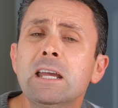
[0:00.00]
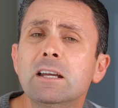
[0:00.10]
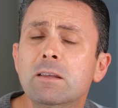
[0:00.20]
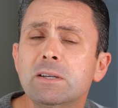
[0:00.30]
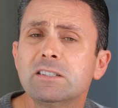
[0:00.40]

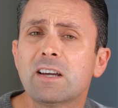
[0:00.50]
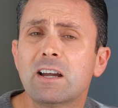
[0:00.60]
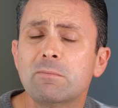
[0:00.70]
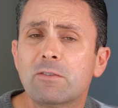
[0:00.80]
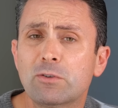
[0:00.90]
In the
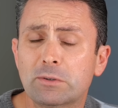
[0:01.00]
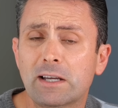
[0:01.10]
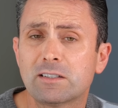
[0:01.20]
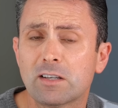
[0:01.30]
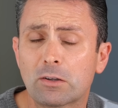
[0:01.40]
meantime, if you'd
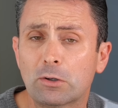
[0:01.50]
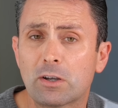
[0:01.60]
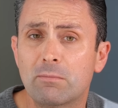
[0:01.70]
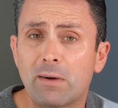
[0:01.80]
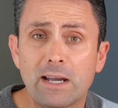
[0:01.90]
like to take a
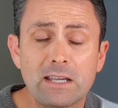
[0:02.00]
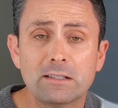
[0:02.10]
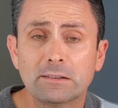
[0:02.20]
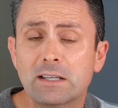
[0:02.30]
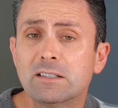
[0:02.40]
look at my
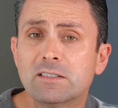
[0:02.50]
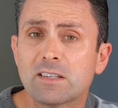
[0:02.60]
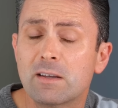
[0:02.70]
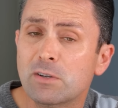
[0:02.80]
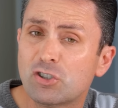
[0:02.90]

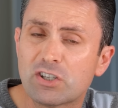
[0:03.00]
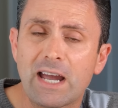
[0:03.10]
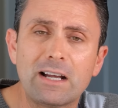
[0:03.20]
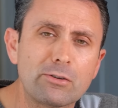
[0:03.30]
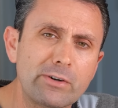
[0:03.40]
lens image
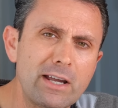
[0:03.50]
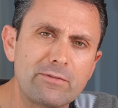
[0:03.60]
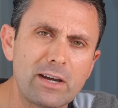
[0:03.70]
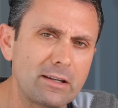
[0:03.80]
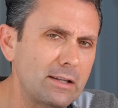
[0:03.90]
gallery,
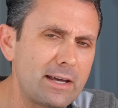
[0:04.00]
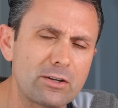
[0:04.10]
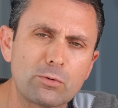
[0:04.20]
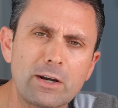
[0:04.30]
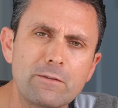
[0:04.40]
I've got a lot
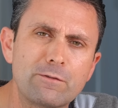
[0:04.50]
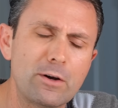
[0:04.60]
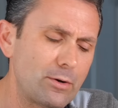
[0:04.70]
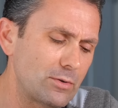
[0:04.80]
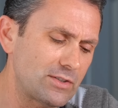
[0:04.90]
of great
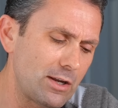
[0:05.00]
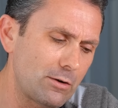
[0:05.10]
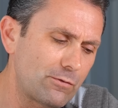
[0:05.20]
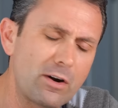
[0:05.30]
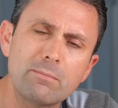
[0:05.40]
photos
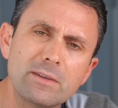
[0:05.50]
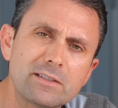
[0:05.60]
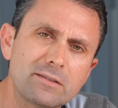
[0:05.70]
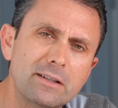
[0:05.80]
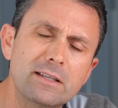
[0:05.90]
there from
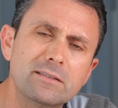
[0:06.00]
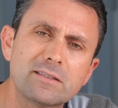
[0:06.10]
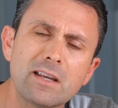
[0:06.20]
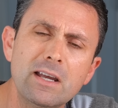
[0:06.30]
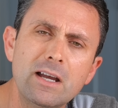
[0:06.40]
this
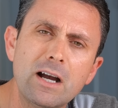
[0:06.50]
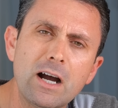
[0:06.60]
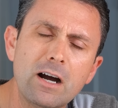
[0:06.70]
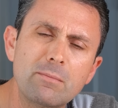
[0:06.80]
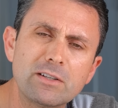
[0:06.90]
lens.
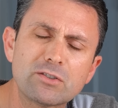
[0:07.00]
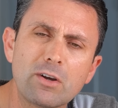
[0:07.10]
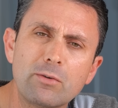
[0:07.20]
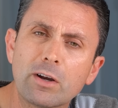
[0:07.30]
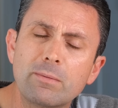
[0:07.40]
Um, and
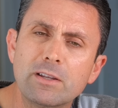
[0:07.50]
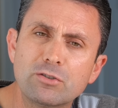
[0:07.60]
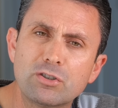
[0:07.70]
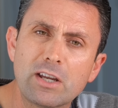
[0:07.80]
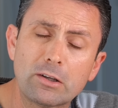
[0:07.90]
so I recommend
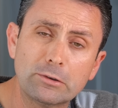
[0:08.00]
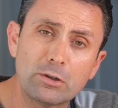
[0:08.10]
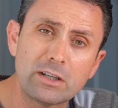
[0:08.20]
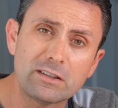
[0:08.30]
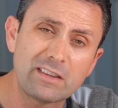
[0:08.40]
that you take a
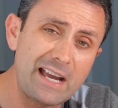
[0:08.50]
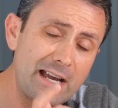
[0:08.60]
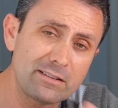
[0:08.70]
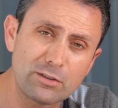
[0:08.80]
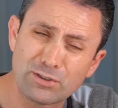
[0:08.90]
look at
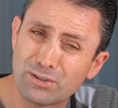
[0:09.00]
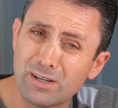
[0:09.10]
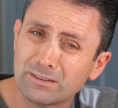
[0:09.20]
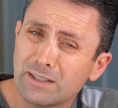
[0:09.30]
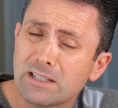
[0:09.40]
that. There's
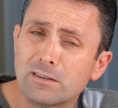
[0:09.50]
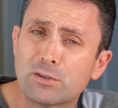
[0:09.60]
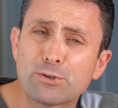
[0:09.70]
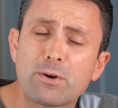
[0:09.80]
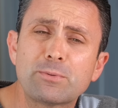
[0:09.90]
a link in the
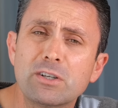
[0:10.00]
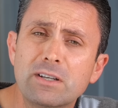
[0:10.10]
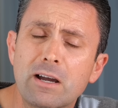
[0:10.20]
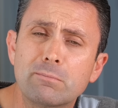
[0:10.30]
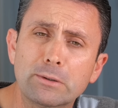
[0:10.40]
description
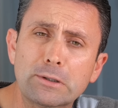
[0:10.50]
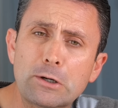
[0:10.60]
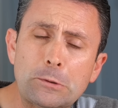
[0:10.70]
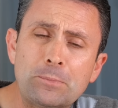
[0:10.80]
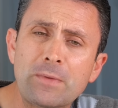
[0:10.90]
down
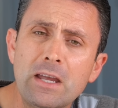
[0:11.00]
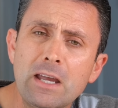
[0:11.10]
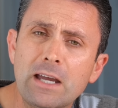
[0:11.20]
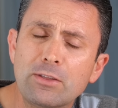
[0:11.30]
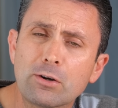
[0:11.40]
below.
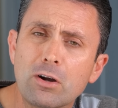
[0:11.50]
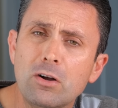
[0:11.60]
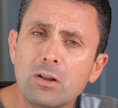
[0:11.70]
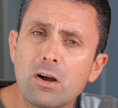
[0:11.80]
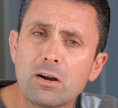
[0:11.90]
And there
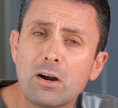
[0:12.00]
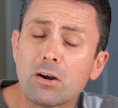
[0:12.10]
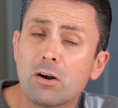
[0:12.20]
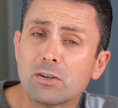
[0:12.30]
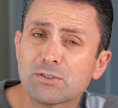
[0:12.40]
all
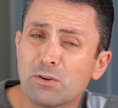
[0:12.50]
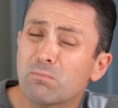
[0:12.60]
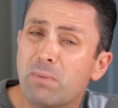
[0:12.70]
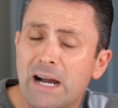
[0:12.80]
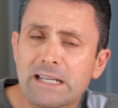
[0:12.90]
are also
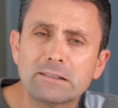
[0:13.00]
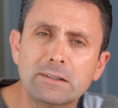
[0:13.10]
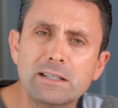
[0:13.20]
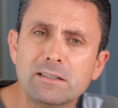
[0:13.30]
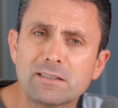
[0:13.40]
buying
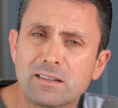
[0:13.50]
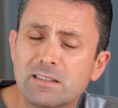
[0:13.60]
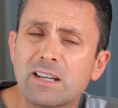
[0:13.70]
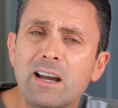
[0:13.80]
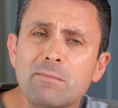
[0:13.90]
links. At
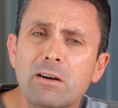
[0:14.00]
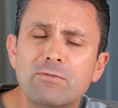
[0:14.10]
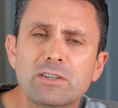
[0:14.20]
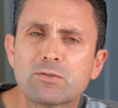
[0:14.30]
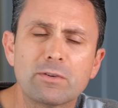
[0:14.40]
the time
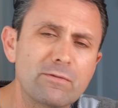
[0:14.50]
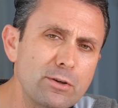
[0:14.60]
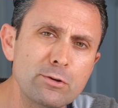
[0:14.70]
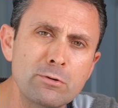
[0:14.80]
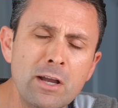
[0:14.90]
of this
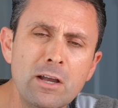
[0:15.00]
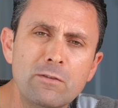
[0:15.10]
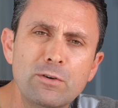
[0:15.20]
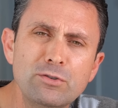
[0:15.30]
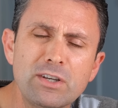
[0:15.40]
review,
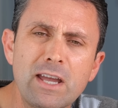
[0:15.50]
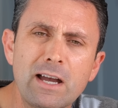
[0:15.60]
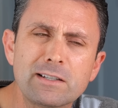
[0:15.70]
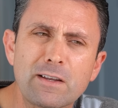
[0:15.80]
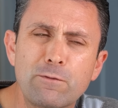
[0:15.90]
Fuji
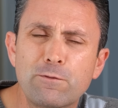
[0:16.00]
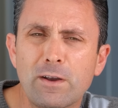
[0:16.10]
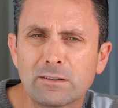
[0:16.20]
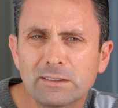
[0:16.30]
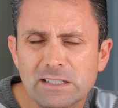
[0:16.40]
has a
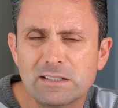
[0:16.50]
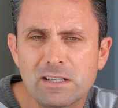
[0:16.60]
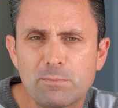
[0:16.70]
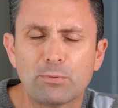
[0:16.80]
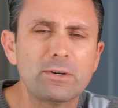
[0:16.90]
fairly
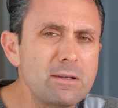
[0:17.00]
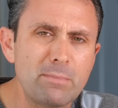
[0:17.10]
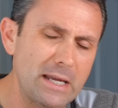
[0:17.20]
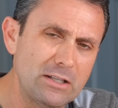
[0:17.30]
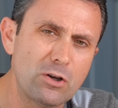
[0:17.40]
deep
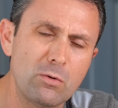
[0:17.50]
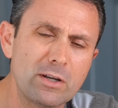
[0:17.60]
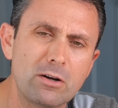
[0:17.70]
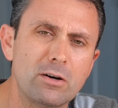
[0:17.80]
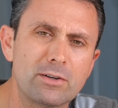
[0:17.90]
rebate
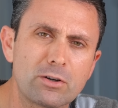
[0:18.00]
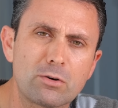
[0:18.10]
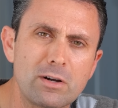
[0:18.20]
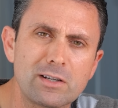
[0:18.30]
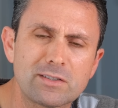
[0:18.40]
going on
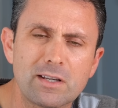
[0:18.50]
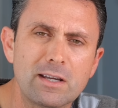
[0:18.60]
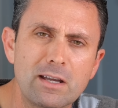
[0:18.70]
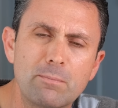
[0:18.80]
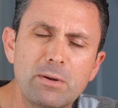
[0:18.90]
across
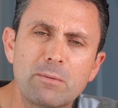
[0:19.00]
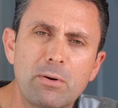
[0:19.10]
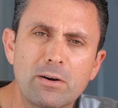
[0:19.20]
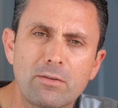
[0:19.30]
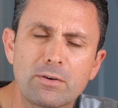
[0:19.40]
a, a big
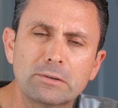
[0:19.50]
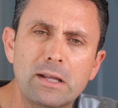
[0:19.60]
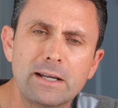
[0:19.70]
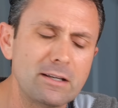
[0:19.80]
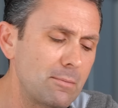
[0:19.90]
part of their
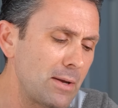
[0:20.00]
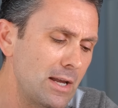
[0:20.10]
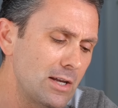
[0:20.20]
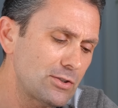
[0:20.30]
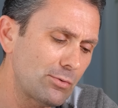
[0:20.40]
lineup.
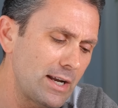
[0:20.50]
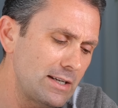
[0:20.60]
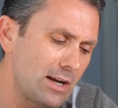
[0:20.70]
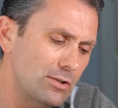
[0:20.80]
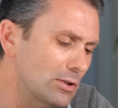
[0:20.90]
So right
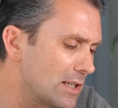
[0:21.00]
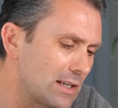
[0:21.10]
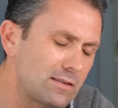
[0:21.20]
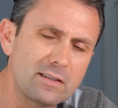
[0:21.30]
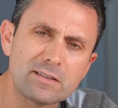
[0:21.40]
now you can
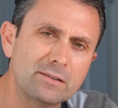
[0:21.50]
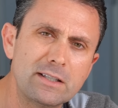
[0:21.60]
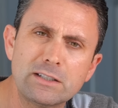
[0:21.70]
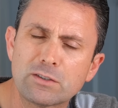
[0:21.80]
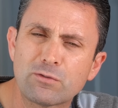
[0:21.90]
get this
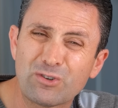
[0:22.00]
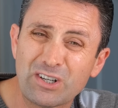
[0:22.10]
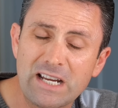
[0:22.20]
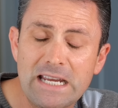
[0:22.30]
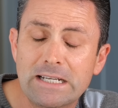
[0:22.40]
lens
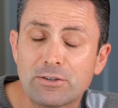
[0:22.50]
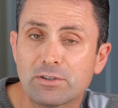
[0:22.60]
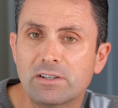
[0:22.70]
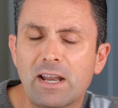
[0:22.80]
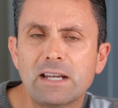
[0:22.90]
for
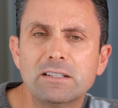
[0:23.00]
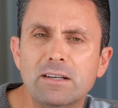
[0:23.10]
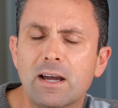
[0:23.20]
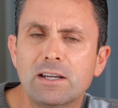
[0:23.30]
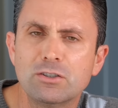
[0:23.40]

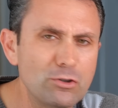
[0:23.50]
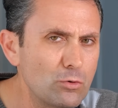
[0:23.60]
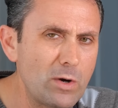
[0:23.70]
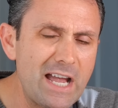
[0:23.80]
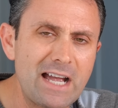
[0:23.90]

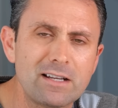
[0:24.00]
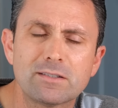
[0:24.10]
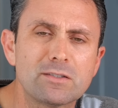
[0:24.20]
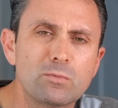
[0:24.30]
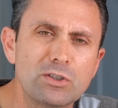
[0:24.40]
899
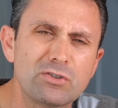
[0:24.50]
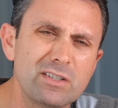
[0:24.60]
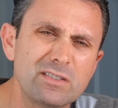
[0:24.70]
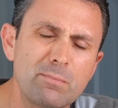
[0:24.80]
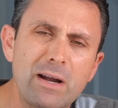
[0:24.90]
US, which
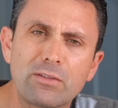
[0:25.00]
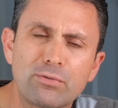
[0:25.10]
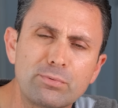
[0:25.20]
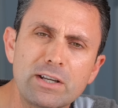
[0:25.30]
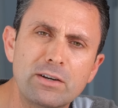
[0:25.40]
is about
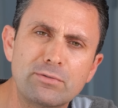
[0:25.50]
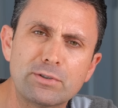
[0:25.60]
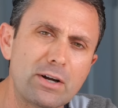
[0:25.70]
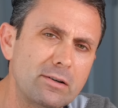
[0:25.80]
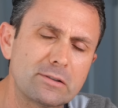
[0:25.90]

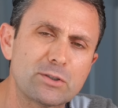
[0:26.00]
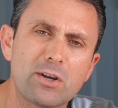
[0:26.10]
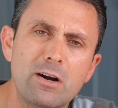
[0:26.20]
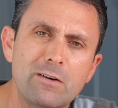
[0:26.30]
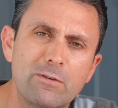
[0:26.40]
$300
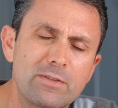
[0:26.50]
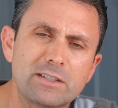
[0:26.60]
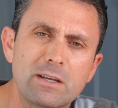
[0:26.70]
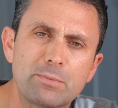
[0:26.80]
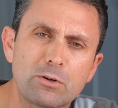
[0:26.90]
off of the
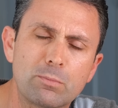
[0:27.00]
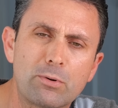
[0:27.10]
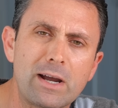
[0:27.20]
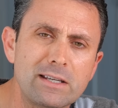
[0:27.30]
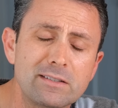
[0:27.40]
typical
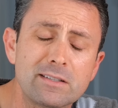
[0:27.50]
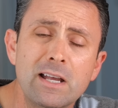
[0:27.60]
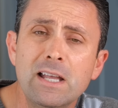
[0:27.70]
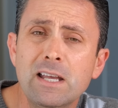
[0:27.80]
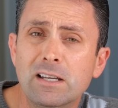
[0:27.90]
price.
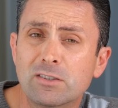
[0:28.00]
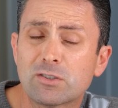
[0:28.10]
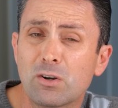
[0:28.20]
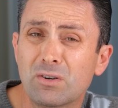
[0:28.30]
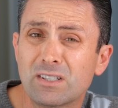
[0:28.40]
And
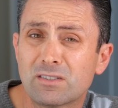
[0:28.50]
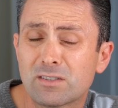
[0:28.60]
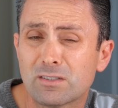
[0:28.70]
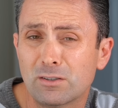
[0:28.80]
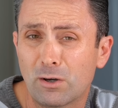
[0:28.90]
so
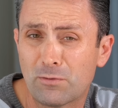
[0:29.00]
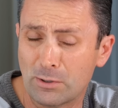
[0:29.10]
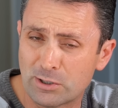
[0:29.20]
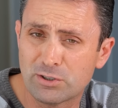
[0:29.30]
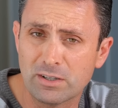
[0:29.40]
it's, you know, if
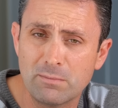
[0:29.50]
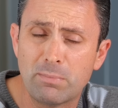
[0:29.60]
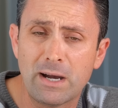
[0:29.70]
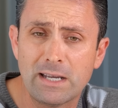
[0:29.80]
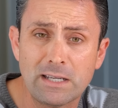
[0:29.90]
you're interested in
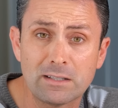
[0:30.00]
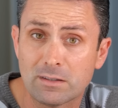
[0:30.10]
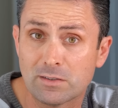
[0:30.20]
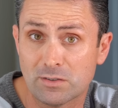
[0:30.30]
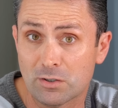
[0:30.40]
buying it,
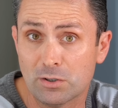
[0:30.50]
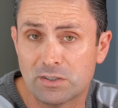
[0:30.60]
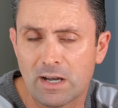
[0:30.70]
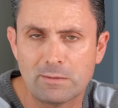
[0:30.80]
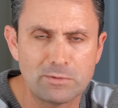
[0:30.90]
this is a good
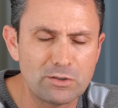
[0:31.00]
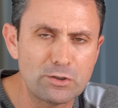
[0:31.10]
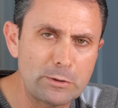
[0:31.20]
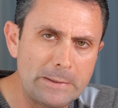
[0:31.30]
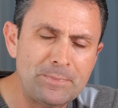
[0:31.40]
time to
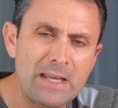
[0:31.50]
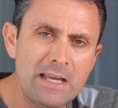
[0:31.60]
do it.